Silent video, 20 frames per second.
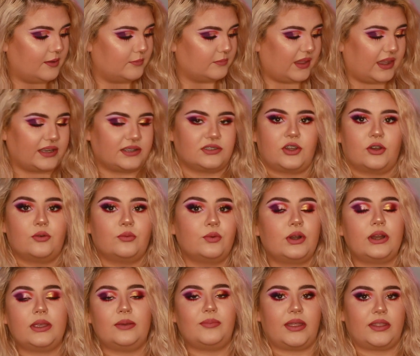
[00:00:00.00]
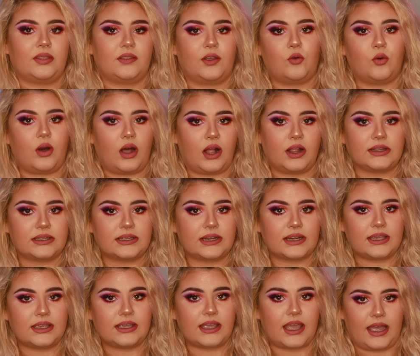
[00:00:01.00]
like don't worry about the
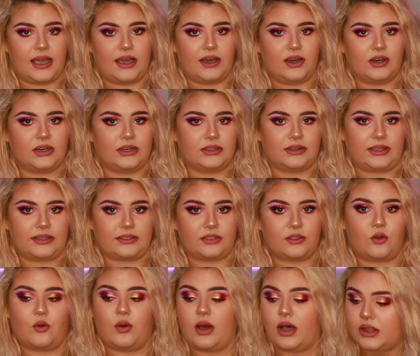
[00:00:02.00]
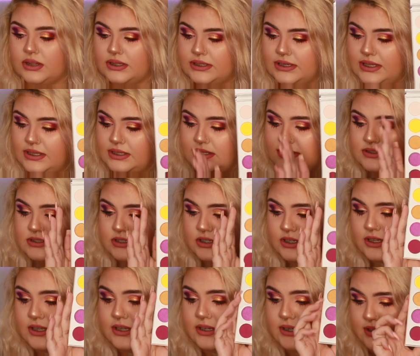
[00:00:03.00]
quality at all. Like the quality is
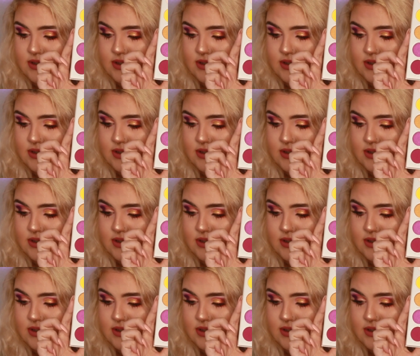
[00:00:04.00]
good.